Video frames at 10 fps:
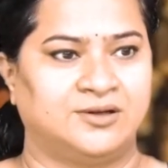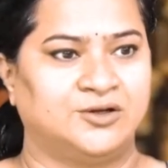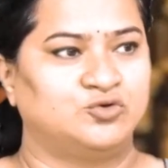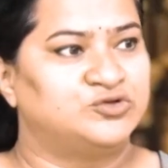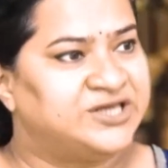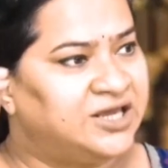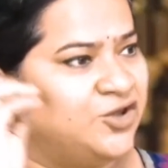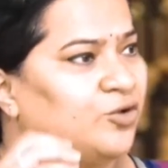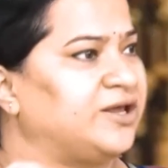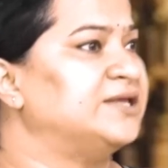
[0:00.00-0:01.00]
to seek
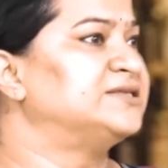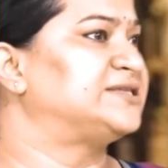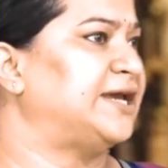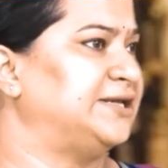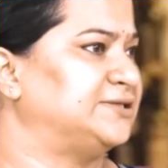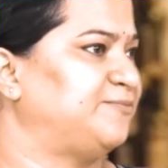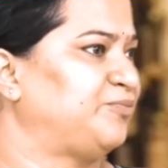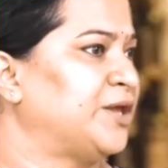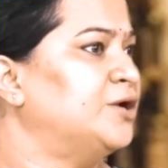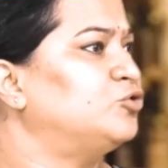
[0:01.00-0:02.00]
your insight,
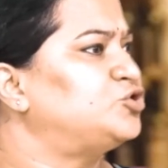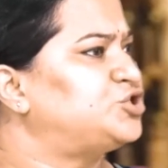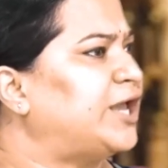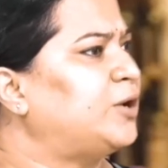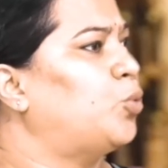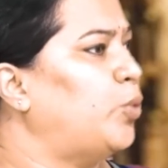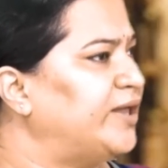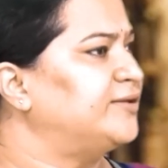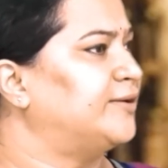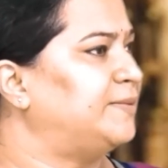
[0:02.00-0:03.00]
to check
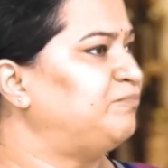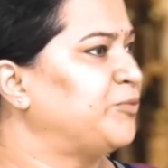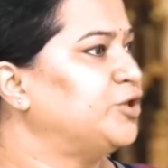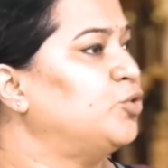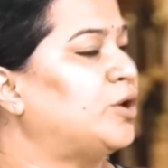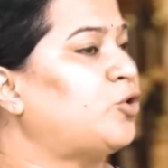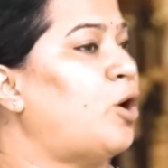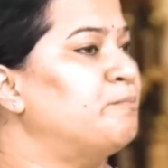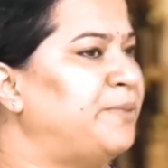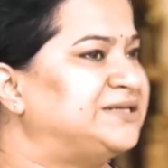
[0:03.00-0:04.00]
whether you are
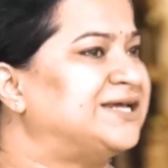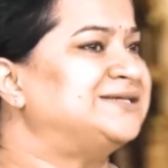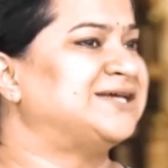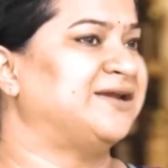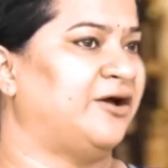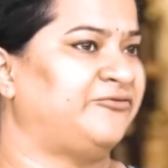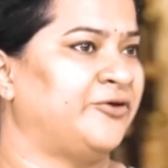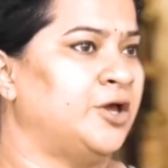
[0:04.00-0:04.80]
competent enough